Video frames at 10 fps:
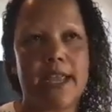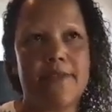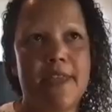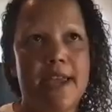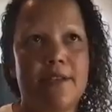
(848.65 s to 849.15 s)

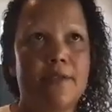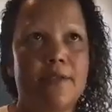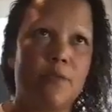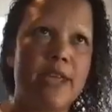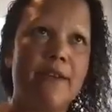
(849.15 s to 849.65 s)
and that
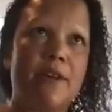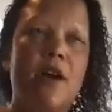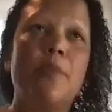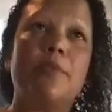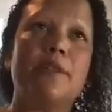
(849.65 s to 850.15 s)
we have a
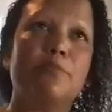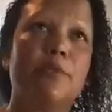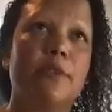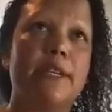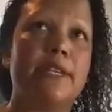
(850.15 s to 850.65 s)
couple
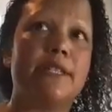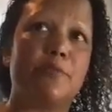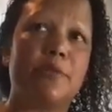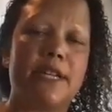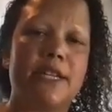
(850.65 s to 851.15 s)
employees
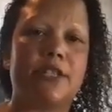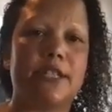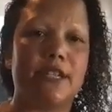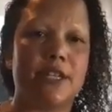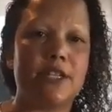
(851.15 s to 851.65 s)
that
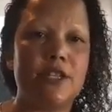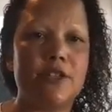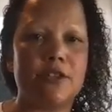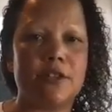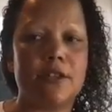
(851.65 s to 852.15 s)
potentially in a
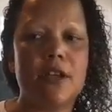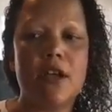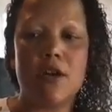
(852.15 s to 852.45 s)
year